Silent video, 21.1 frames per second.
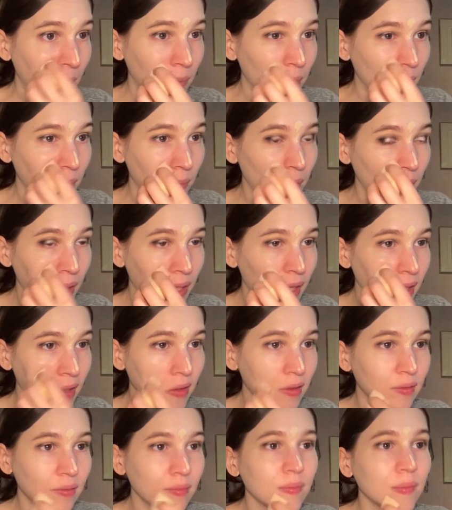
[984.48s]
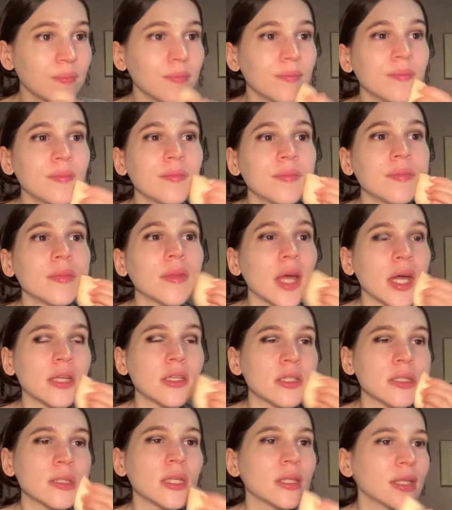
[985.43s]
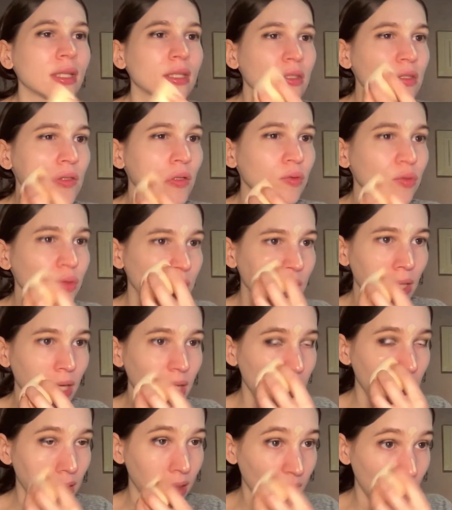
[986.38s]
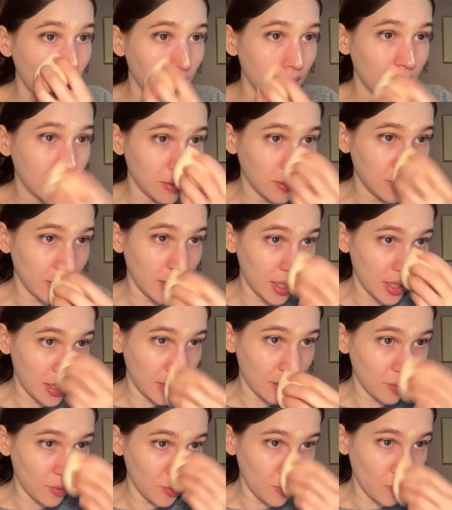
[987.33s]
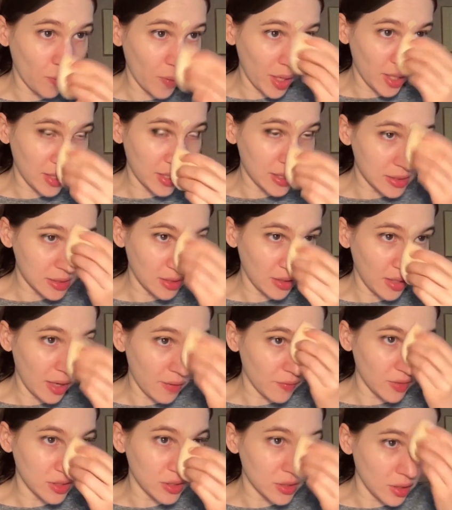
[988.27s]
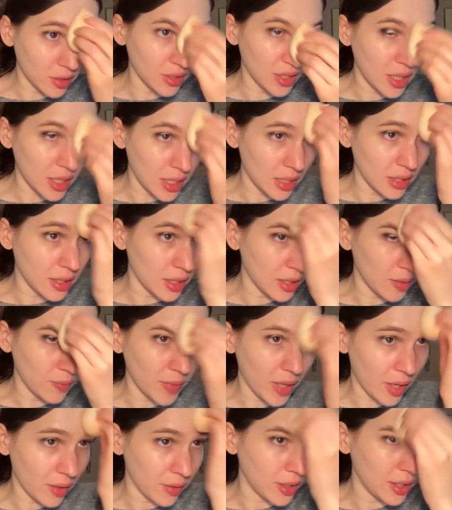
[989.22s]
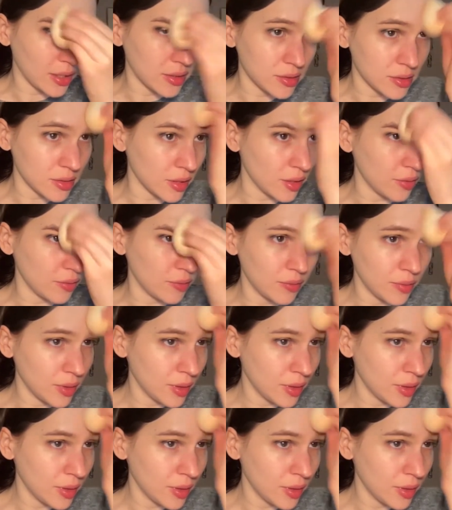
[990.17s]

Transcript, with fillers: But I just think that's so shady, like, and I don't know why they still haven't done anything about it, so.